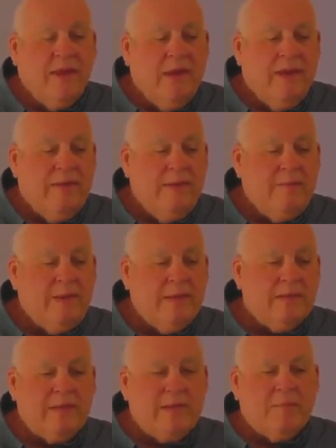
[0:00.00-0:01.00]
And then we
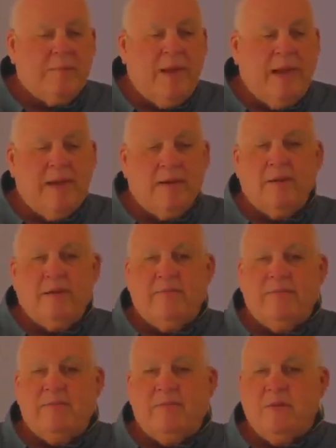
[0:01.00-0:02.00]
looked at the pattern
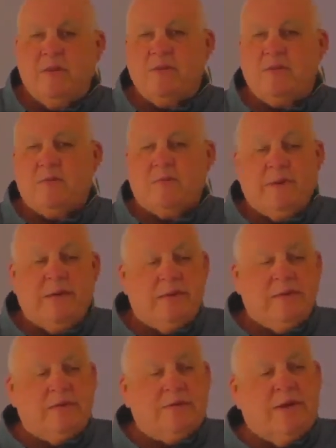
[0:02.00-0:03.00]
of the first three
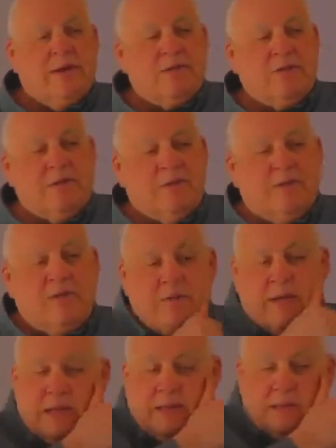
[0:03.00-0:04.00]
instructions. Do
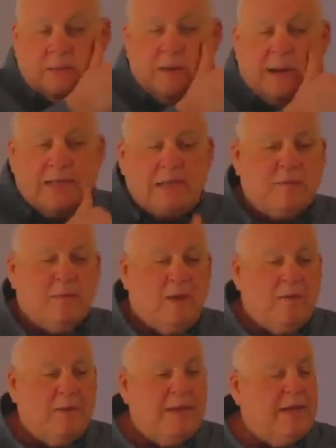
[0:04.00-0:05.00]
not despise small
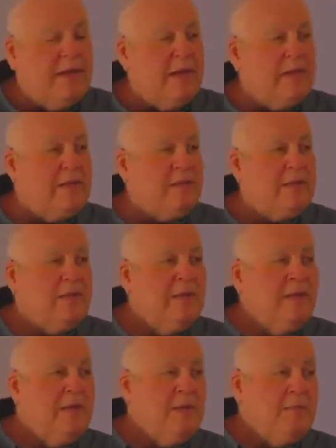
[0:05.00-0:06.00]
beginnings.
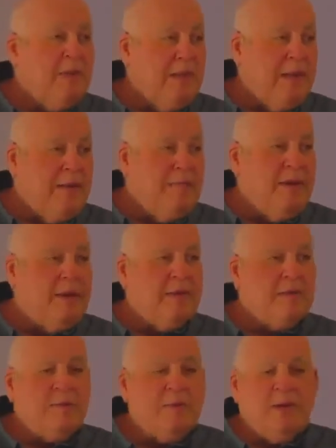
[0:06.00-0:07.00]
Be led by the
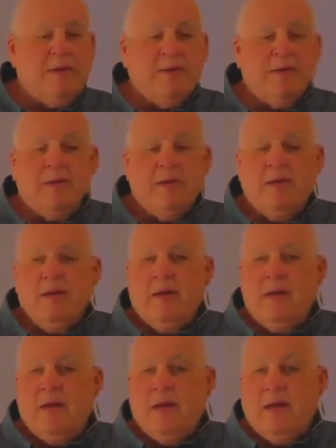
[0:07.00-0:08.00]
Spirit.
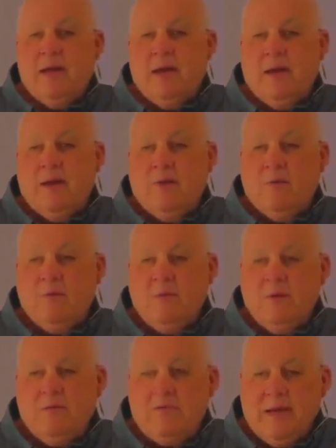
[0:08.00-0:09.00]
And we'll
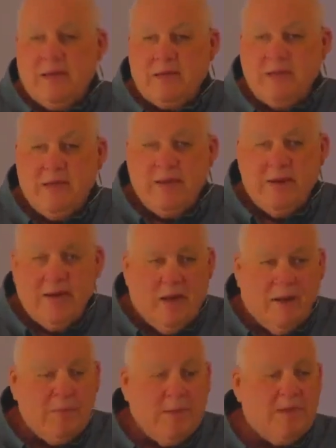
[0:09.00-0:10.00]
be facing an
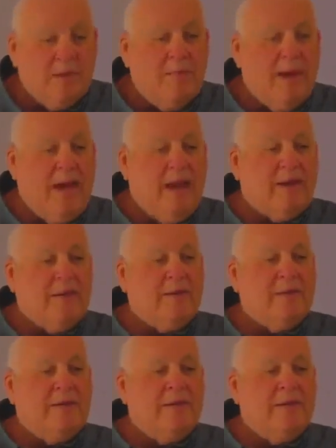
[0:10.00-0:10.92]
uphill battle.